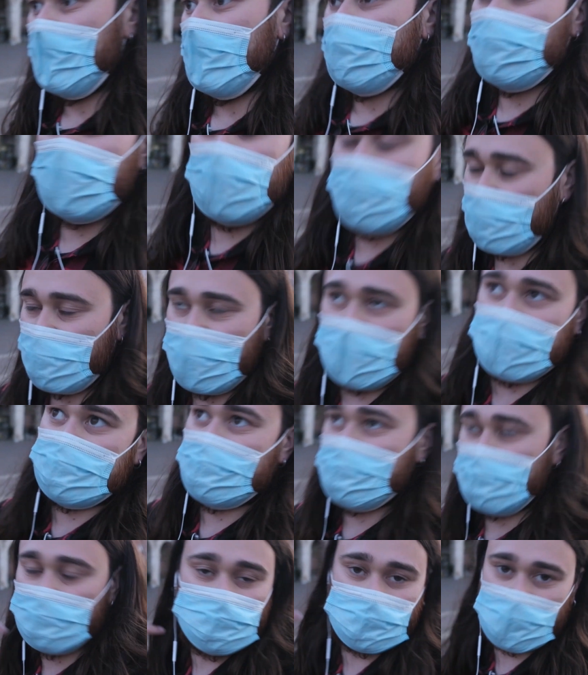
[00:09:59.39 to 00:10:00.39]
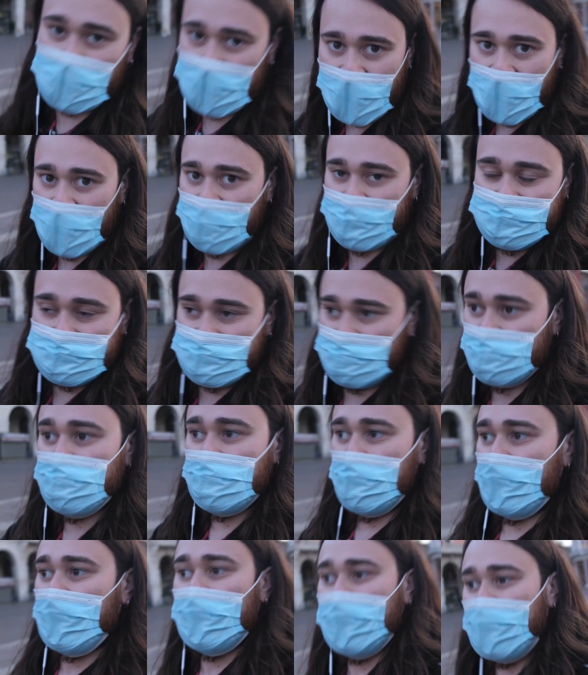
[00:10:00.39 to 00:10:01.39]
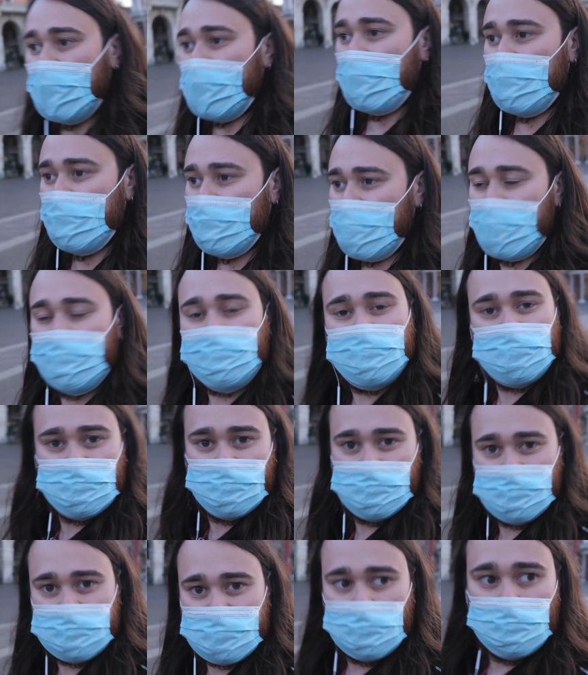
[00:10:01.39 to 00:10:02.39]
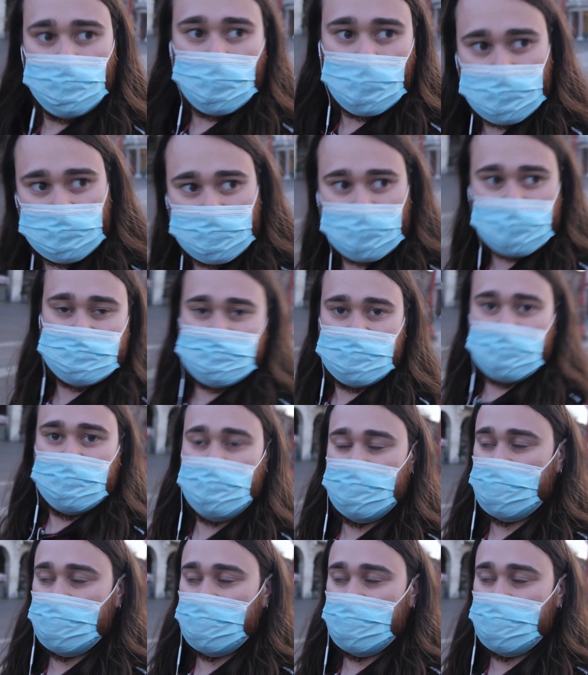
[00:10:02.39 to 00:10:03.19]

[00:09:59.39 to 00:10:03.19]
not the face, the eyes. I'll have to do some more testing